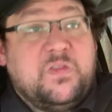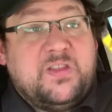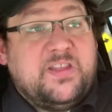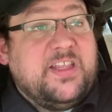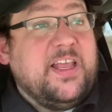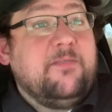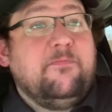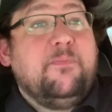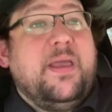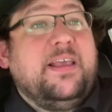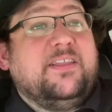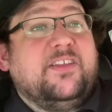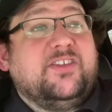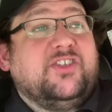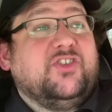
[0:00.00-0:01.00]
Didn't
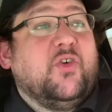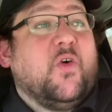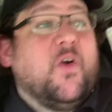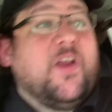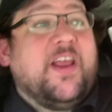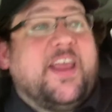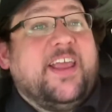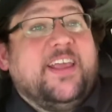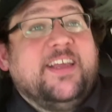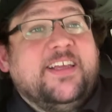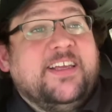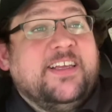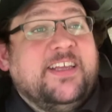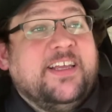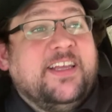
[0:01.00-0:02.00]
make the story
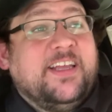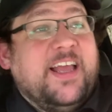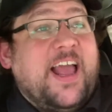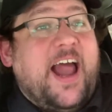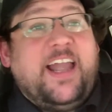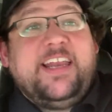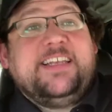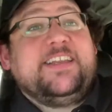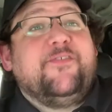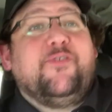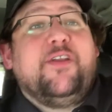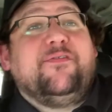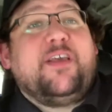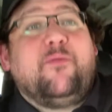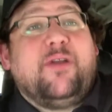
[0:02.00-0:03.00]
any
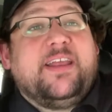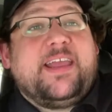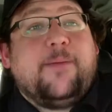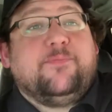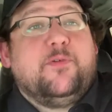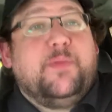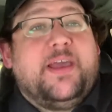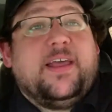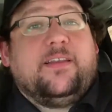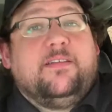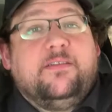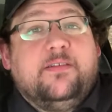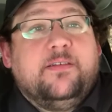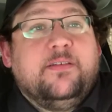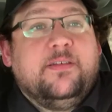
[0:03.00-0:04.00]
different if they would have kept them
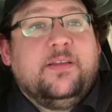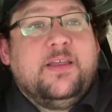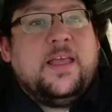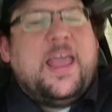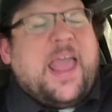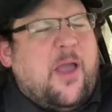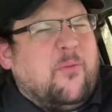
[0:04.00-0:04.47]
in.